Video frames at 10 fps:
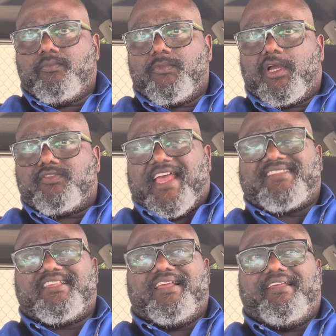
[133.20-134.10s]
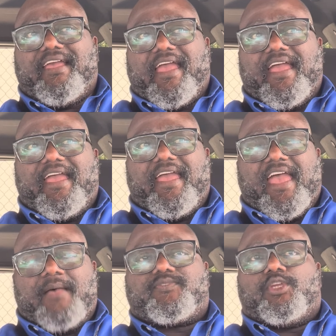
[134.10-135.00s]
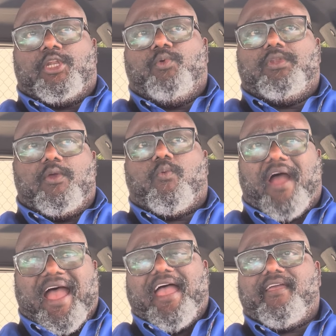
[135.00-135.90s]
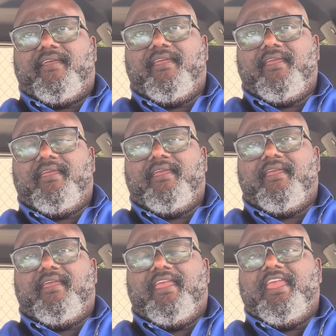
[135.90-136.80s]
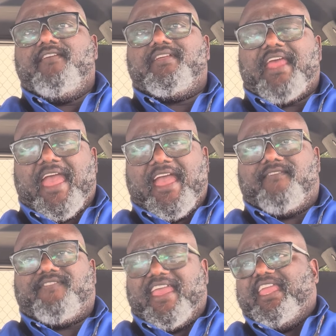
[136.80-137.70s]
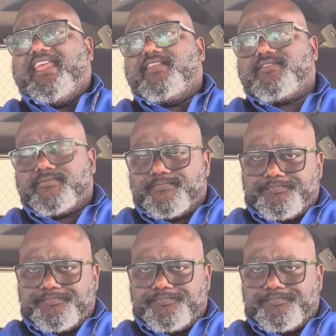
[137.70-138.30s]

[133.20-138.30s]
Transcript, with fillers: Because that's absolutely why he even had fans.